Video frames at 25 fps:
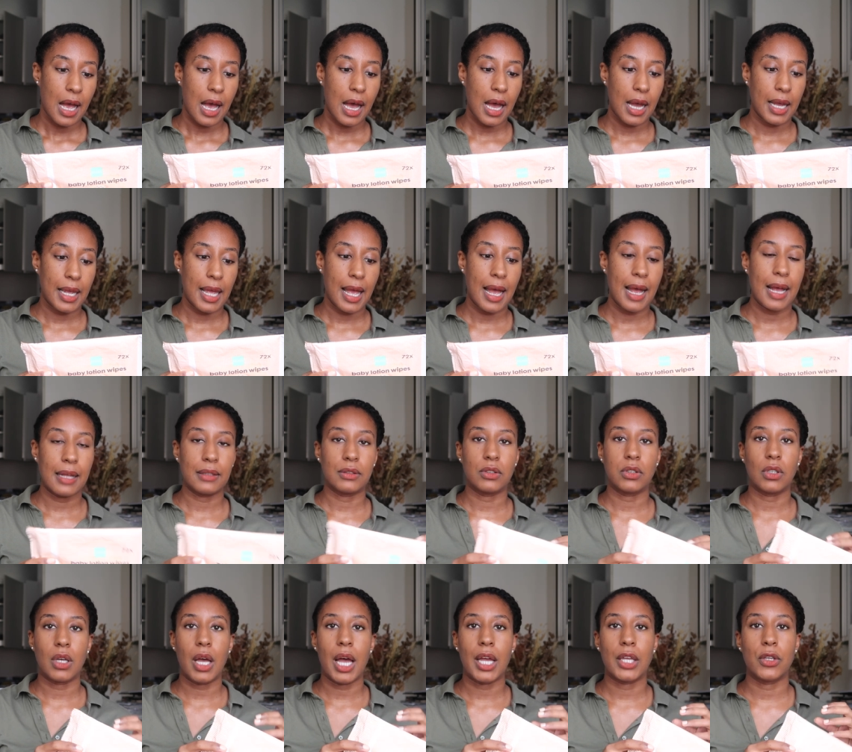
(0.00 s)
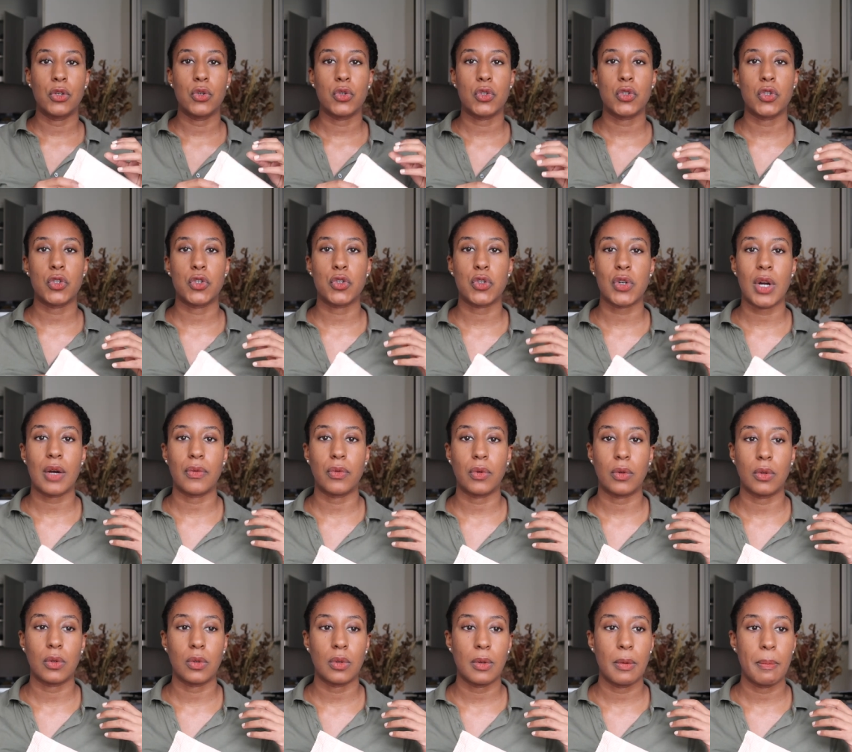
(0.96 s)
I used to
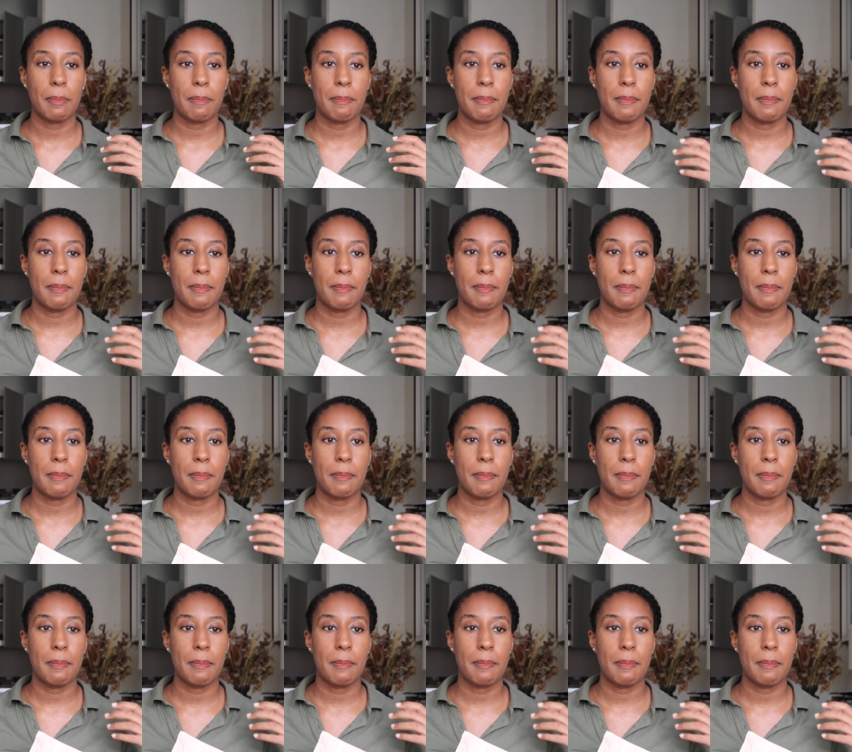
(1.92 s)
travel